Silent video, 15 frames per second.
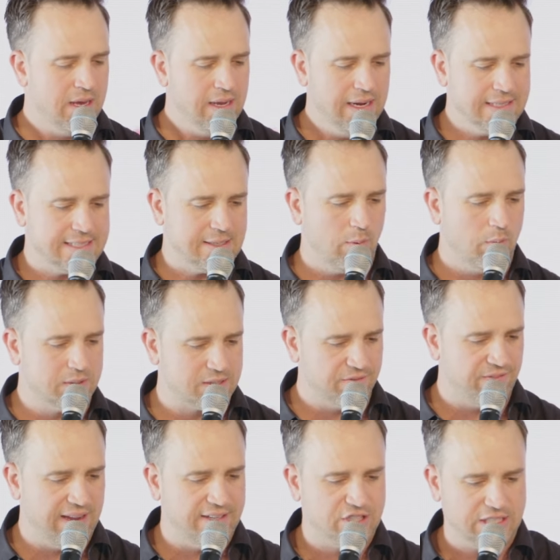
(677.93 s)
And someone with some
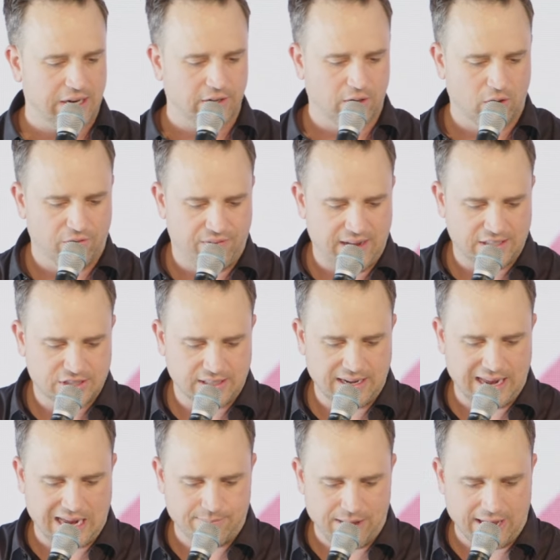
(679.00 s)
faith, shout a good old fashioned
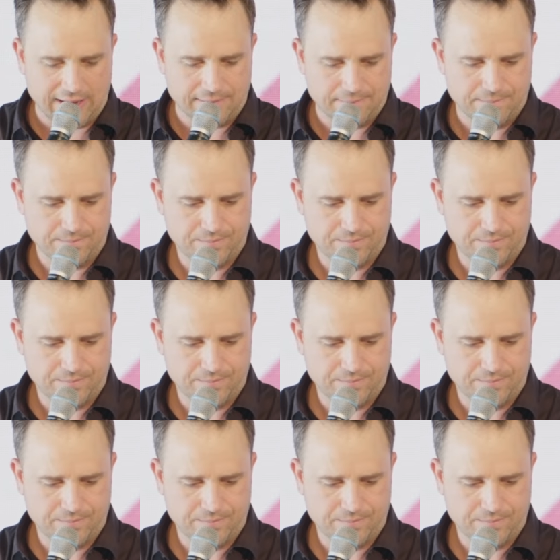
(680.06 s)
amen.